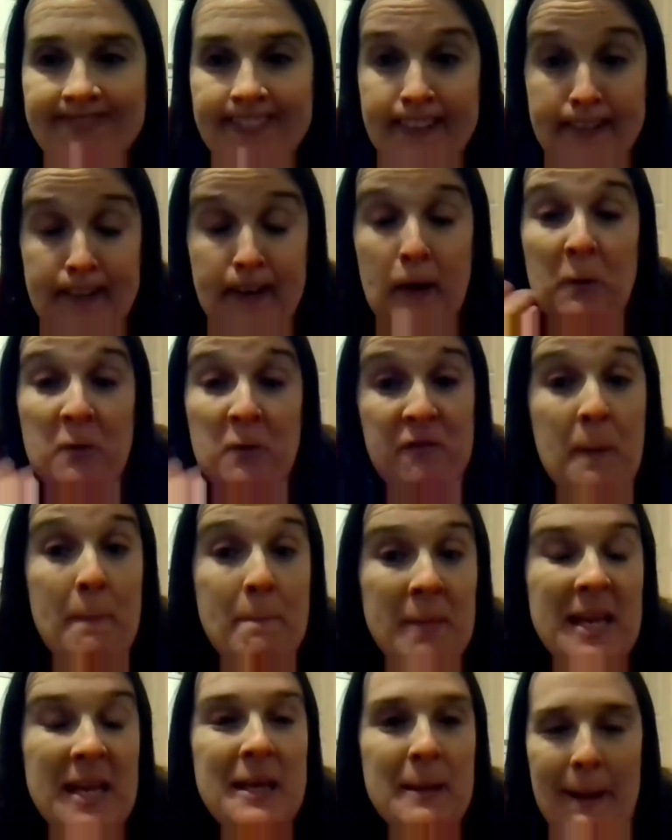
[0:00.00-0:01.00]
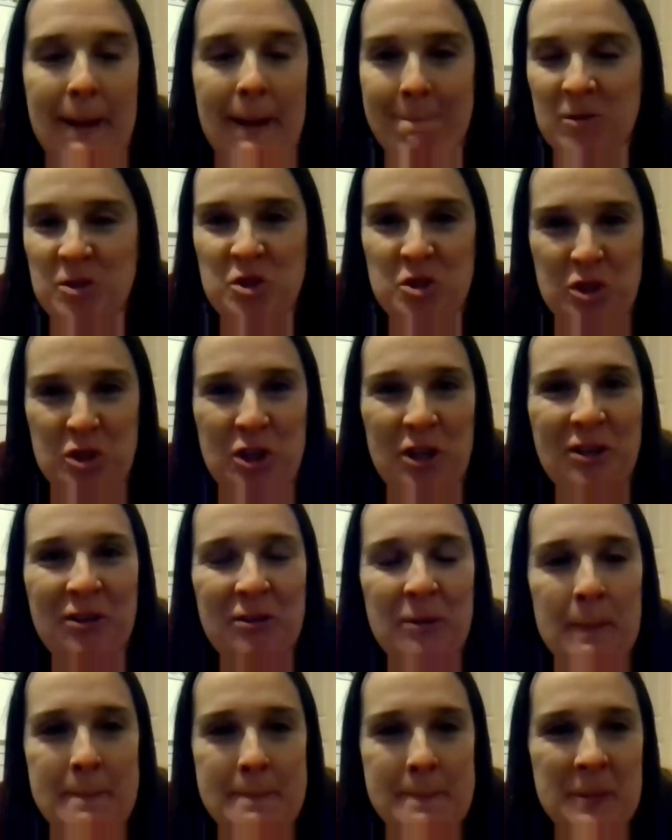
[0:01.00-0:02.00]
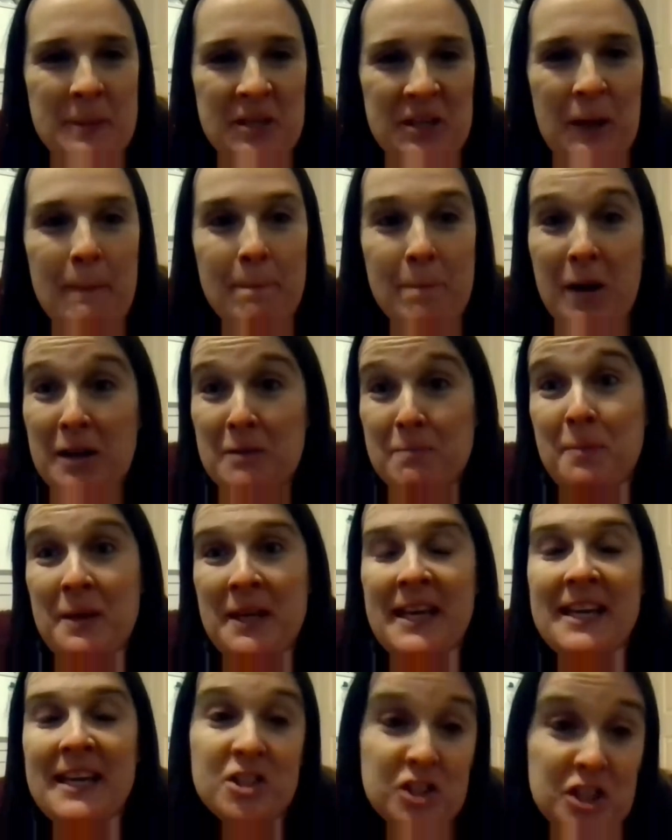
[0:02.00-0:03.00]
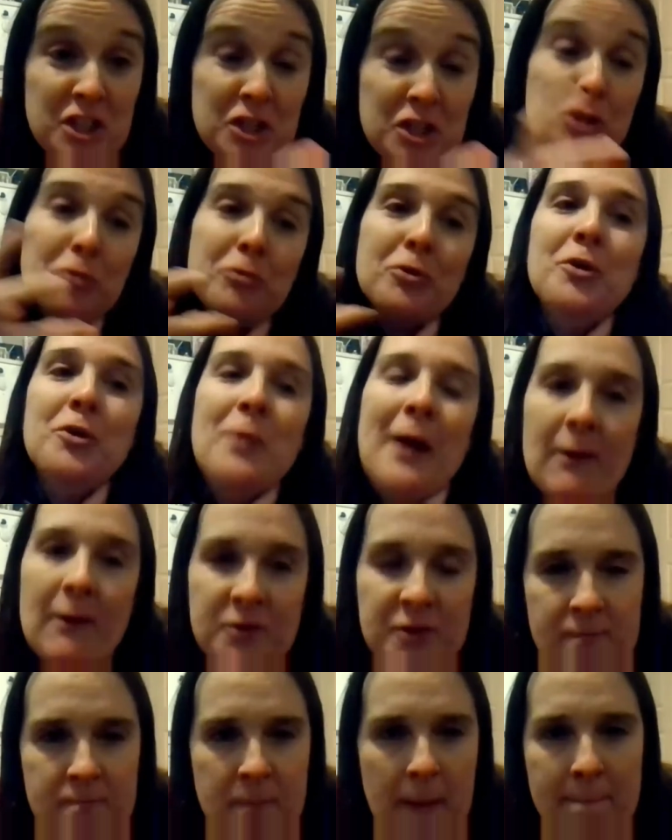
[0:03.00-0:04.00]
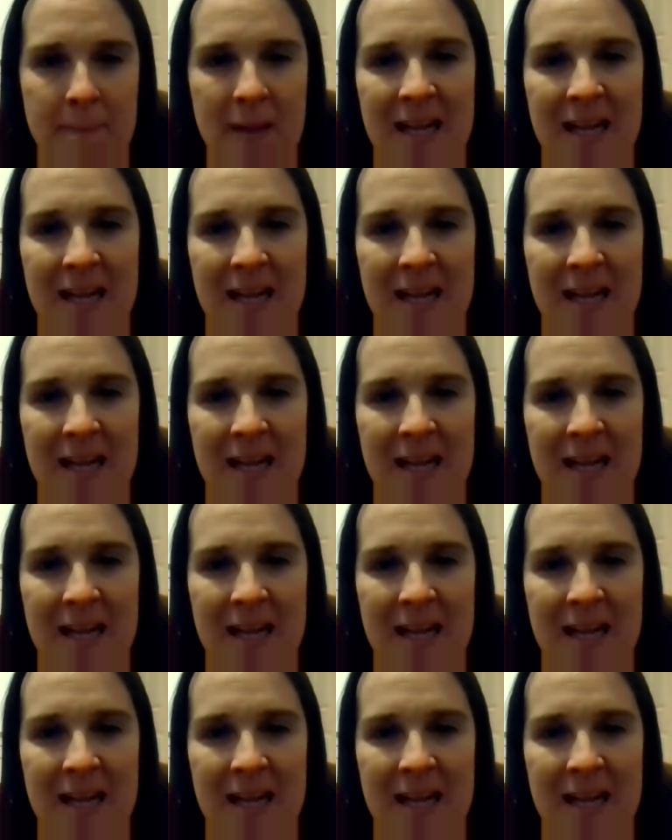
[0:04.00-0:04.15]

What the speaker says: I know for me that was true. You know, my PhD grew out of my